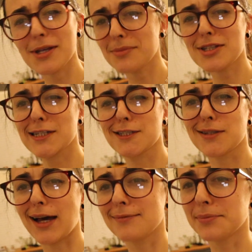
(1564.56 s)
so I'm just gonna do
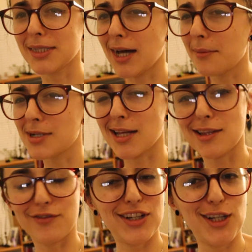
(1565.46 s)
that. But I'm gonna
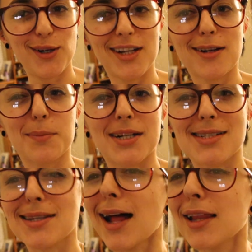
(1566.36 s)
end the video here
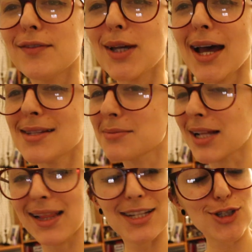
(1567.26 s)
because I love you guys. I'm gonna
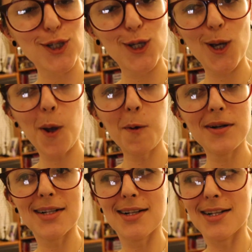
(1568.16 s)
let you go,
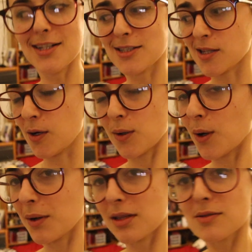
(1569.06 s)
so
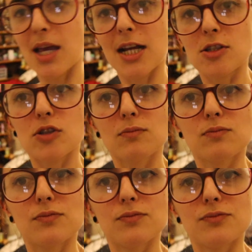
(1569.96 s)
go get the skeins.
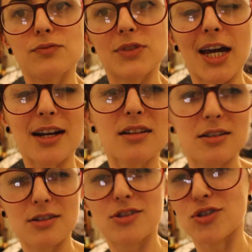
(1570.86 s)
Had a
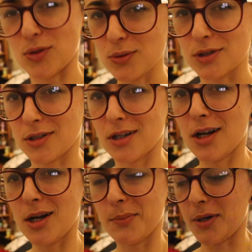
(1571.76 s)
good shoulder
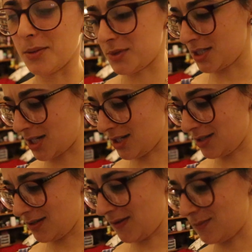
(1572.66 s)
pump today,
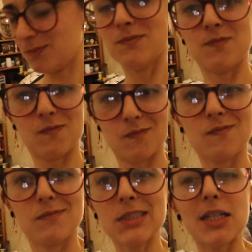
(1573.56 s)
so
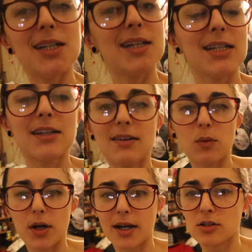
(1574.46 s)
give that
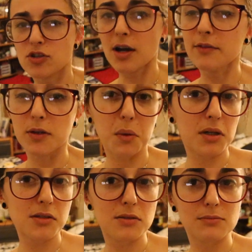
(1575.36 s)
workout a try if you
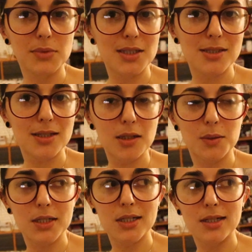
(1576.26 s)
want. But
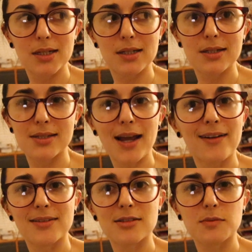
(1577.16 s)
anyways, yeah,
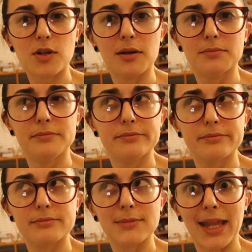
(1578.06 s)
subscribe,
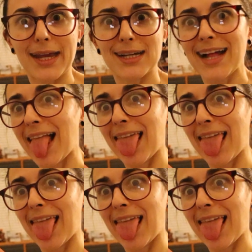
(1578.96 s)
like,